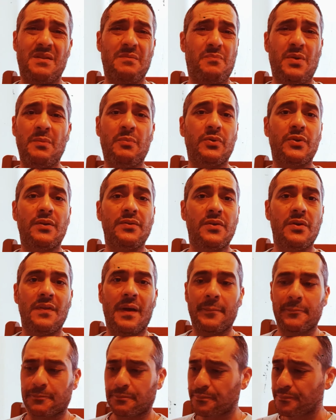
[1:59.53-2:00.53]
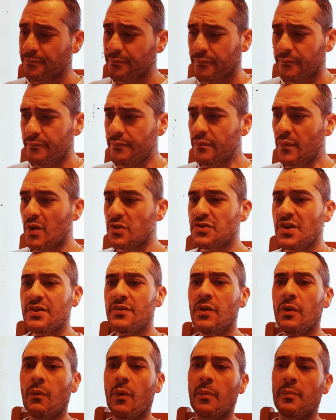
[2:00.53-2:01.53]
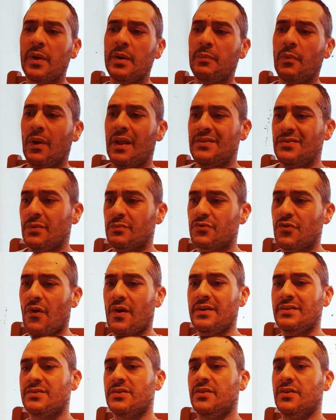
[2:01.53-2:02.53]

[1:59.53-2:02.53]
People don't do that. Generally, what people end up trying to